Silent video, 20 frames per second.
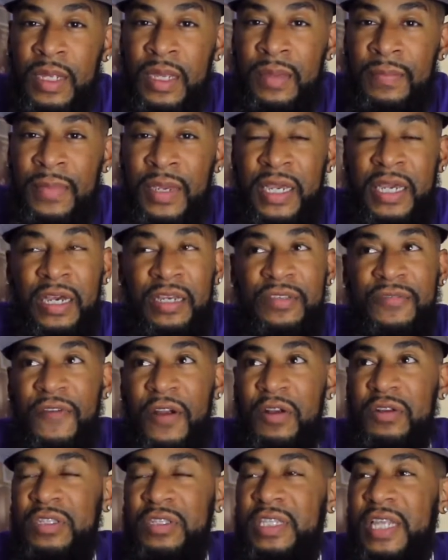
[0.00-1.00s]
Because
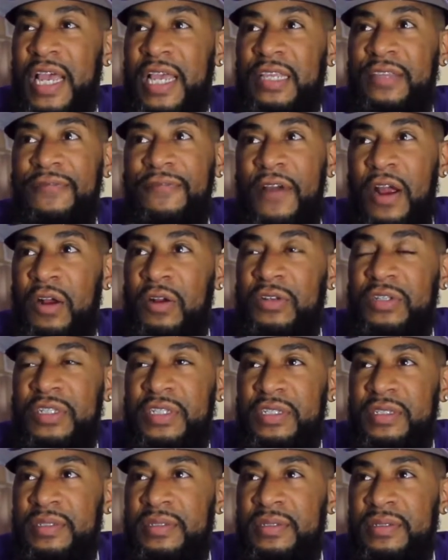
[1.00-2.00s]
first things
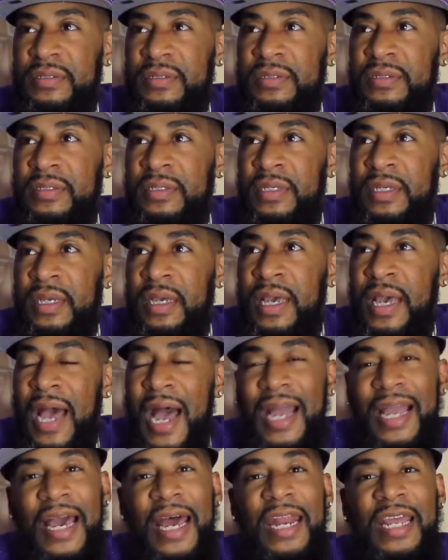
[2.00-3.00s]
first,
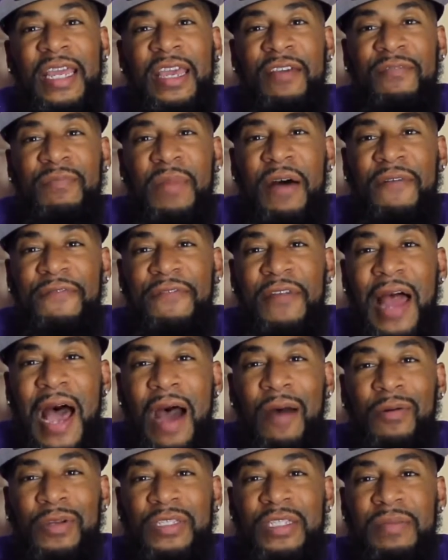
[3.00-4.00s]
I got to give my
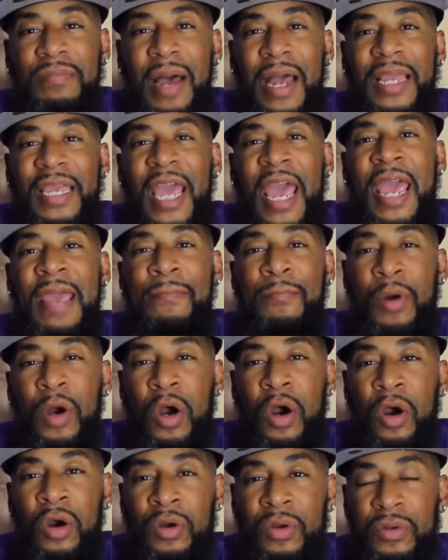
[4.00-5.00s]
flowers and my game
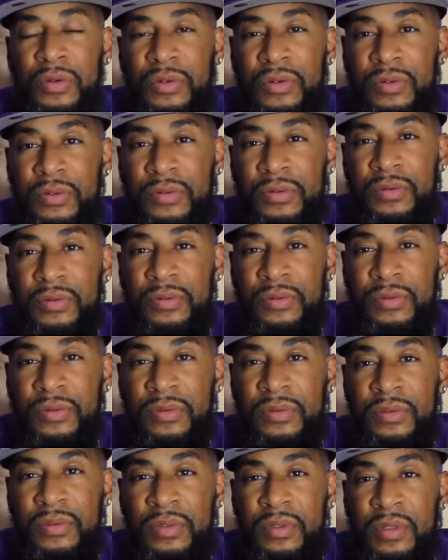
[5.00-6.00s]
ball
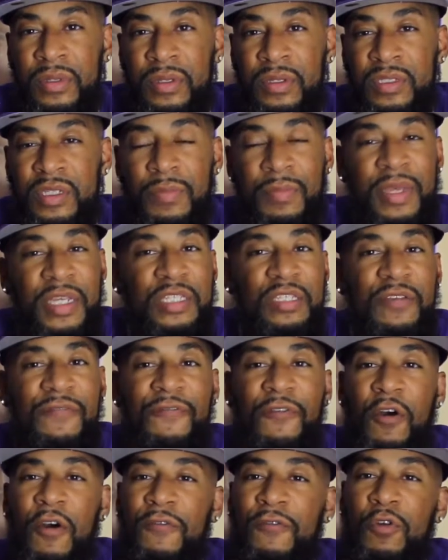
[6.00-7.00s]
to Mr.
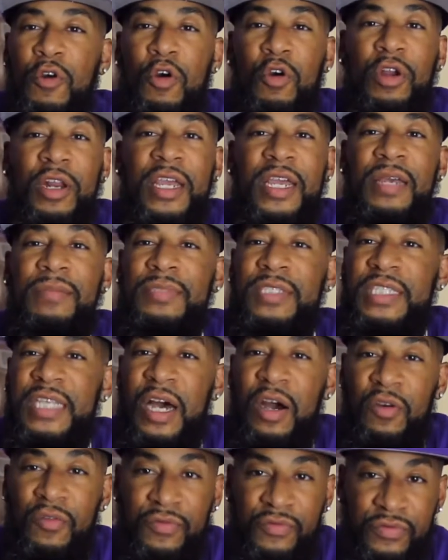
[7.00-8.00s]
Fourth Quarter
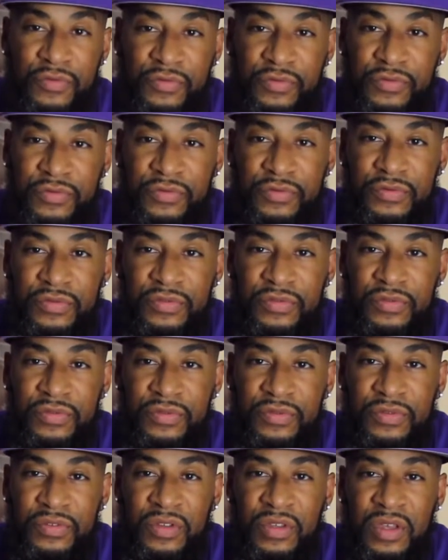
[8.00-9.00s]
himself.
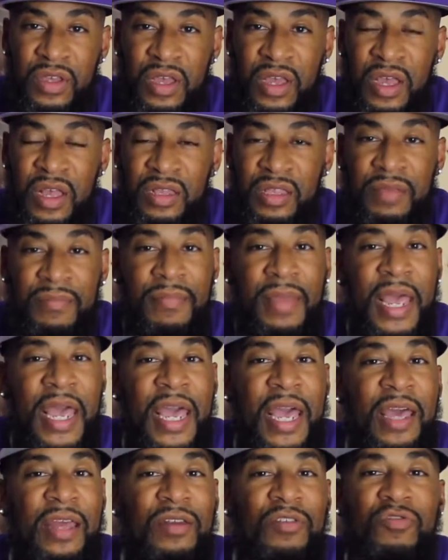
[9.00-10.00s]
The
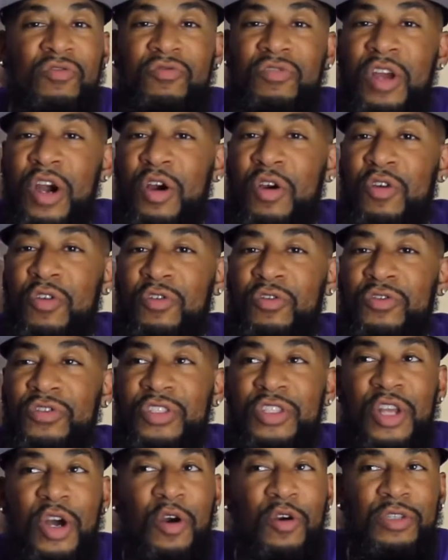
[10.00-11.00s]
man who knows
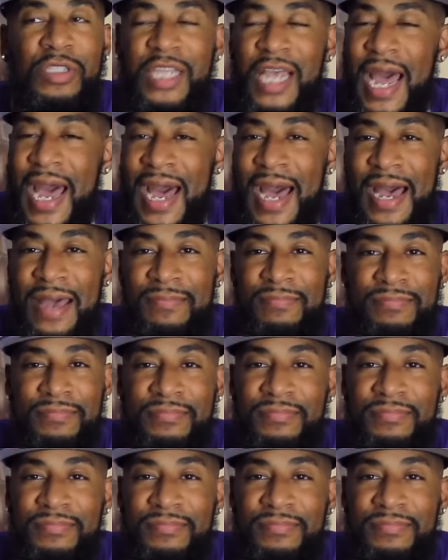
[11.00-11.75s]
no time.